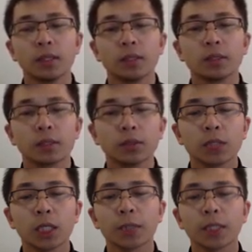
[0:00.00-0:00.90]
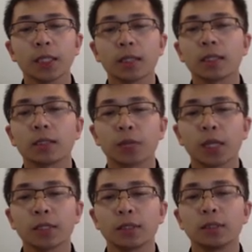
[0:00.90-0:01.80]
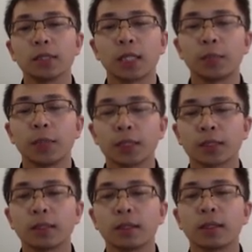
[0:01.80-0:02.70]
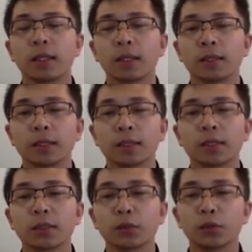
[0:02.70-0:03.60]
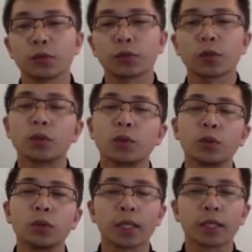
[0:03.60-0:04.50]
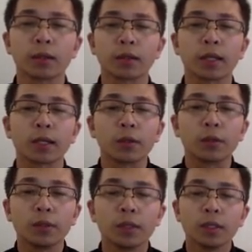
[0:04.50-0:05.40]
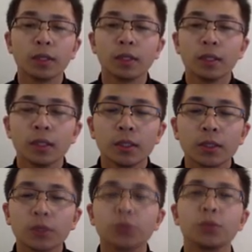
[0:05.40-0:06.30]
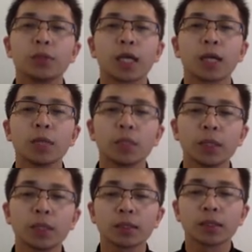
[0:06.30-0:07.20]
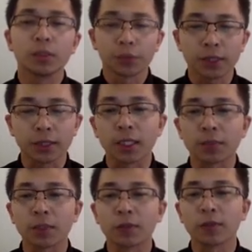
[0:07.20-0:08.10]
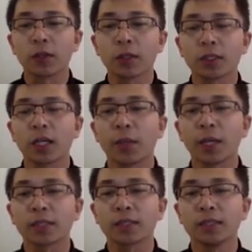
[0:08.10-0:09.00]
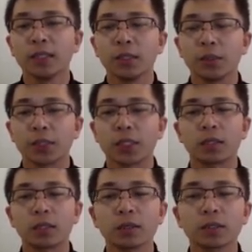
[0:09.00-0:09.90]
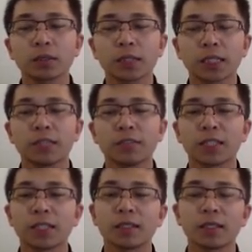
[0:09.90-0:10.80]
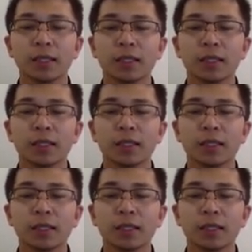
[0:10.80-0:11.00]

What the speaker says: The lookup and construction are based on the existing 2-4 cuckoo and Othello. Due to time limit, we skip the following topics, which are also significant and